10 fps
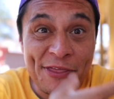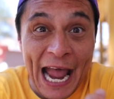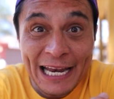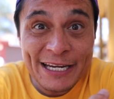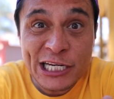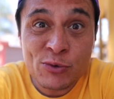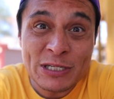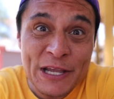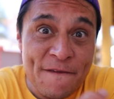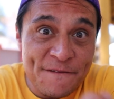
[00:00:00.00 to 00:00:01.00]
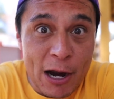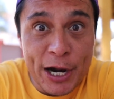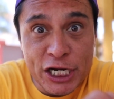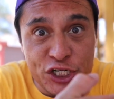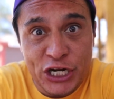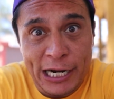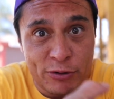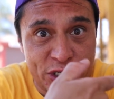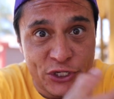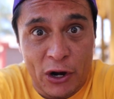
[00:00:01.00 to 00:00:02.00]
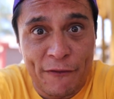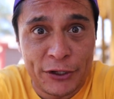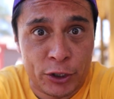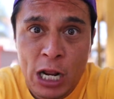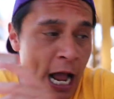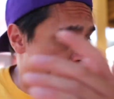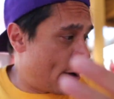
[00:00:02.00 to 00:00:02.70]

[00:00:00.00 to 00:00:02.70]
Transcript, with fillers: That dish was a very generous serving, dude.